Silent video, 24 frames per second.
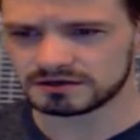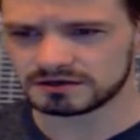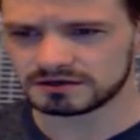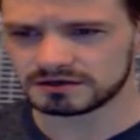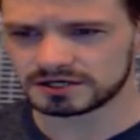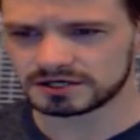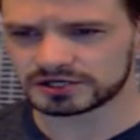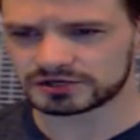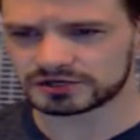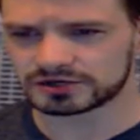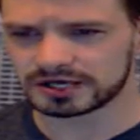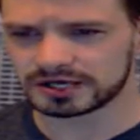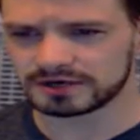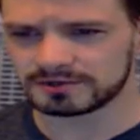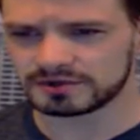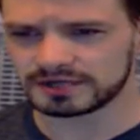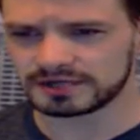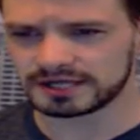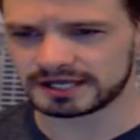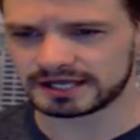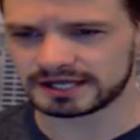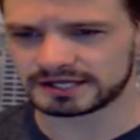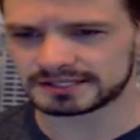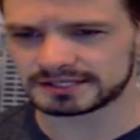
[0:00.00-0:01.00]
on tribal
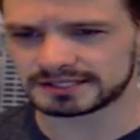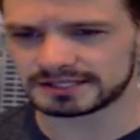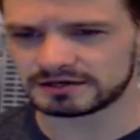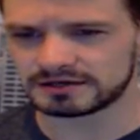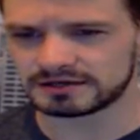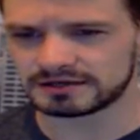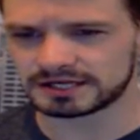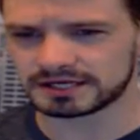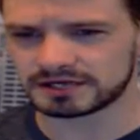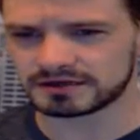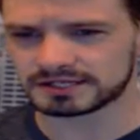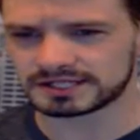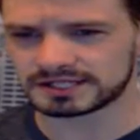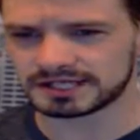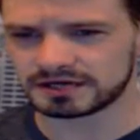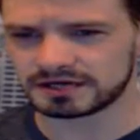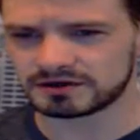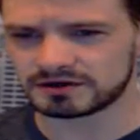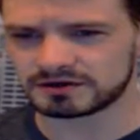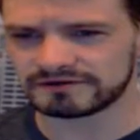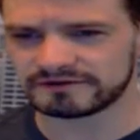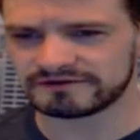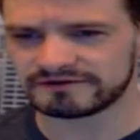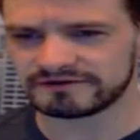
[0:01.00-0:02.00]
lands near
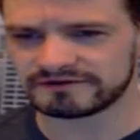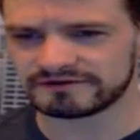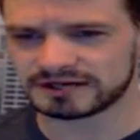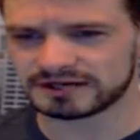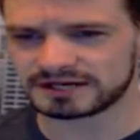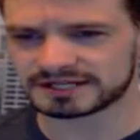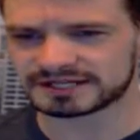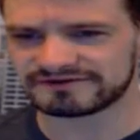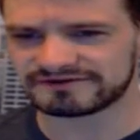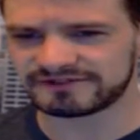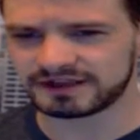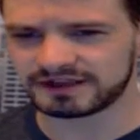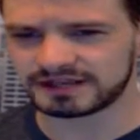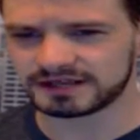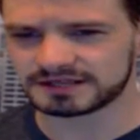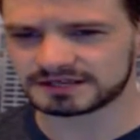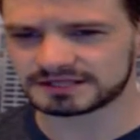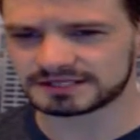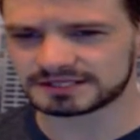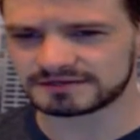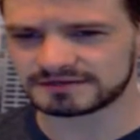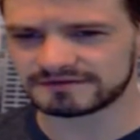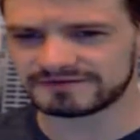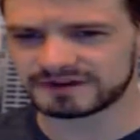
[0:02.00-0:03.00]
downtown Las
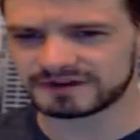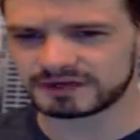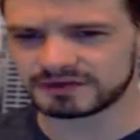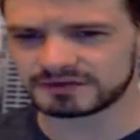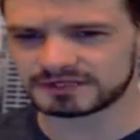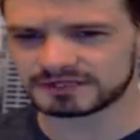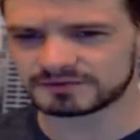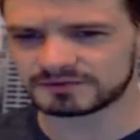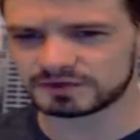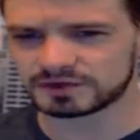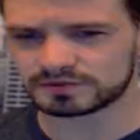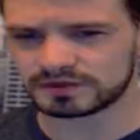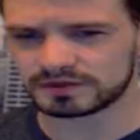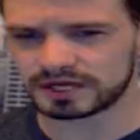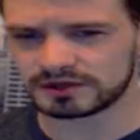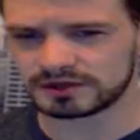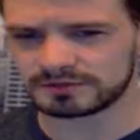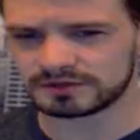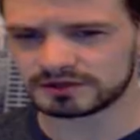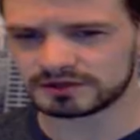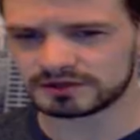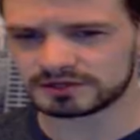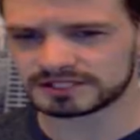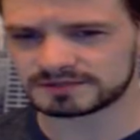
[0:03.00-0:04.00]
Vegas, the valley's most
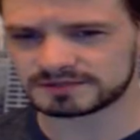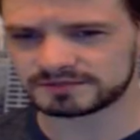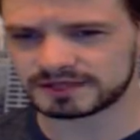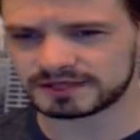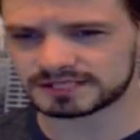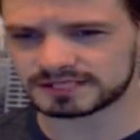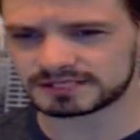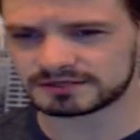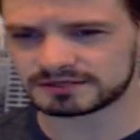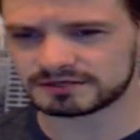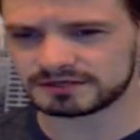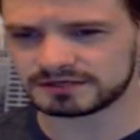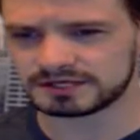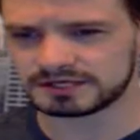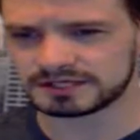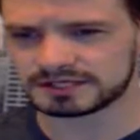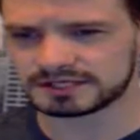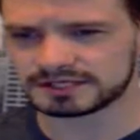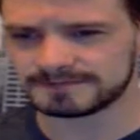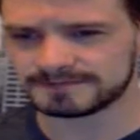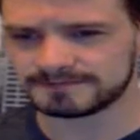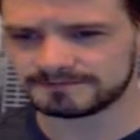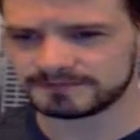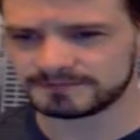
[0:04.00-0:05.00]
popular
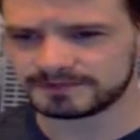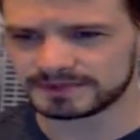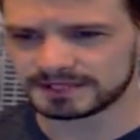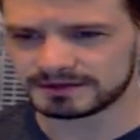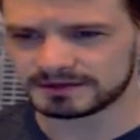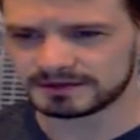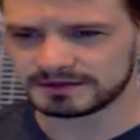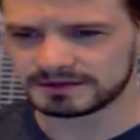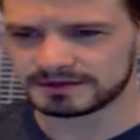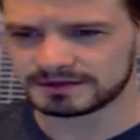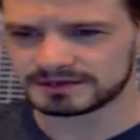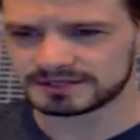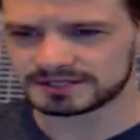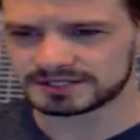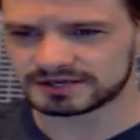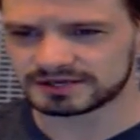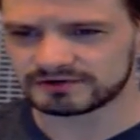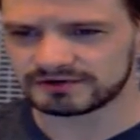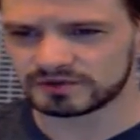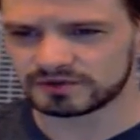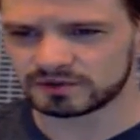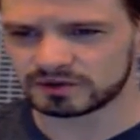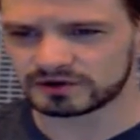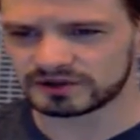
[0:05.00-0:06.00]
dispensaries,
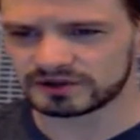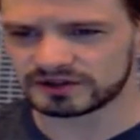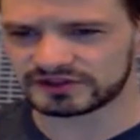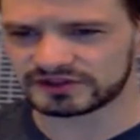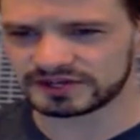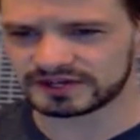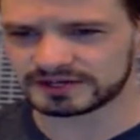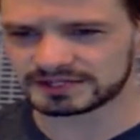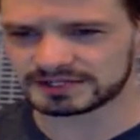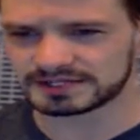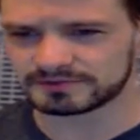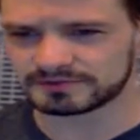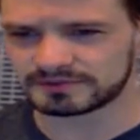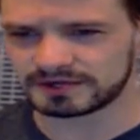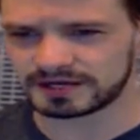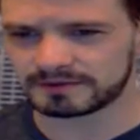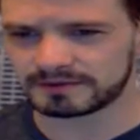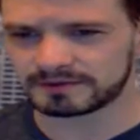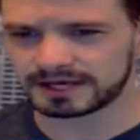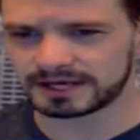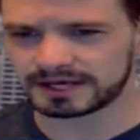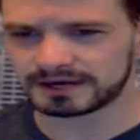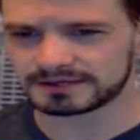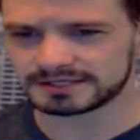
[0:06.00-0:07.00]
serving more than 1,000
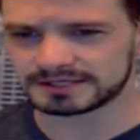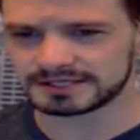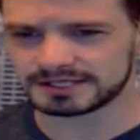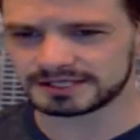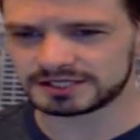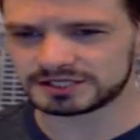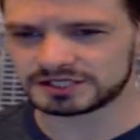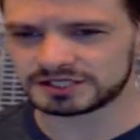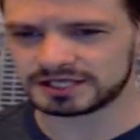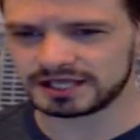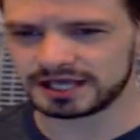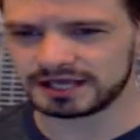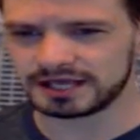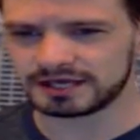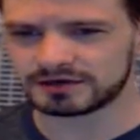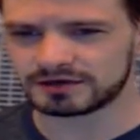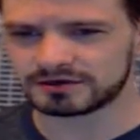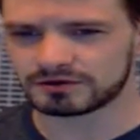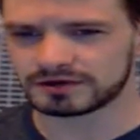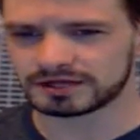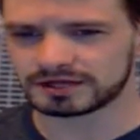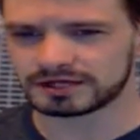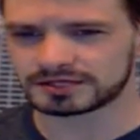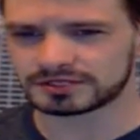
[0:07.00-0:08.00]
pot buyers each day,
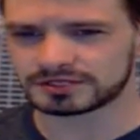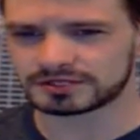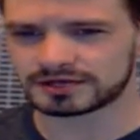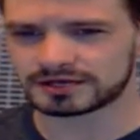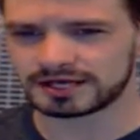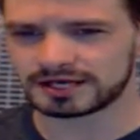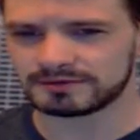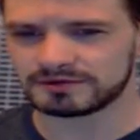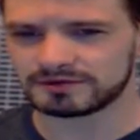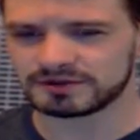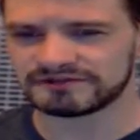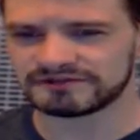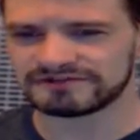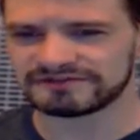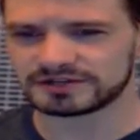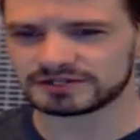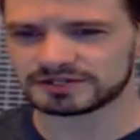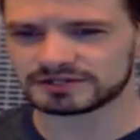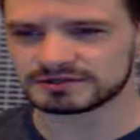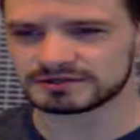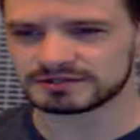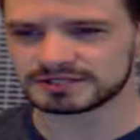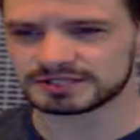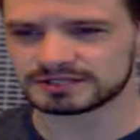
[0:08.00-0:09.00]
according to tribal
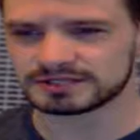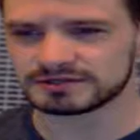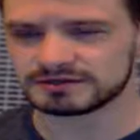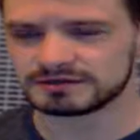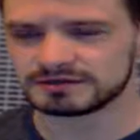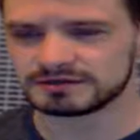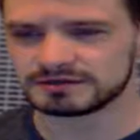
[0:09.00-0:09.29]
officials.